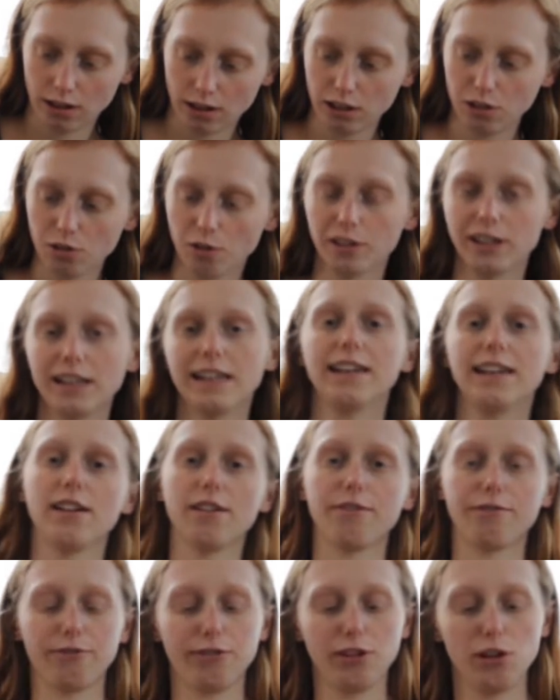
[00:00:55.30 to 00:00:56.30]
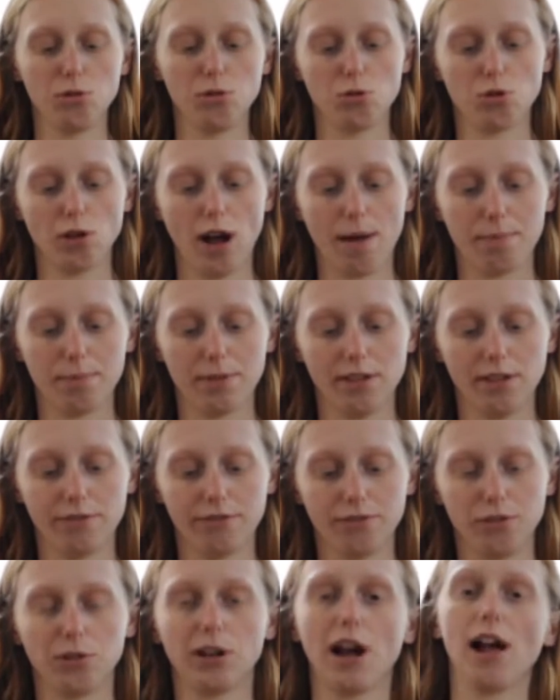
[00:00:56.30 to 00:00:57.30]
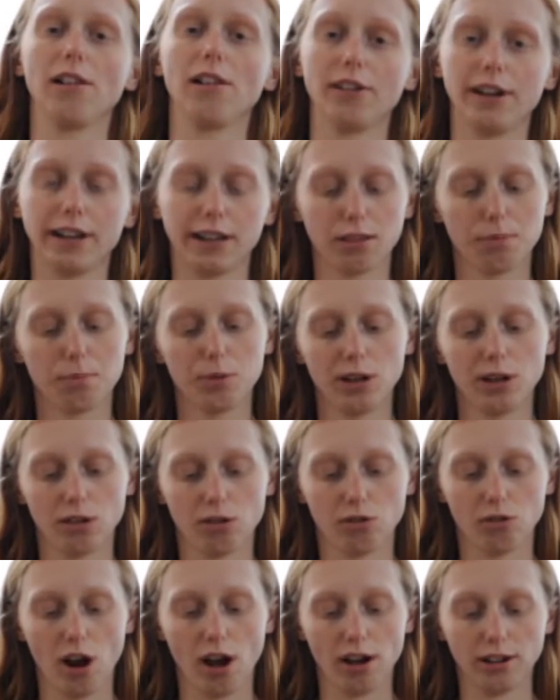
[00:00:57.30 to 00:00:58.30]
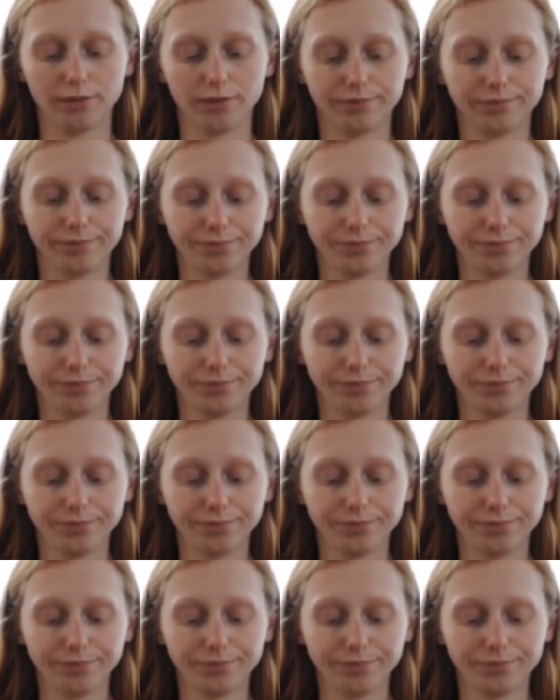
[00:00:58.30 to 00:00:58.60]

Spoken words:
You only need a few drops of food coloring. It's pretty strong.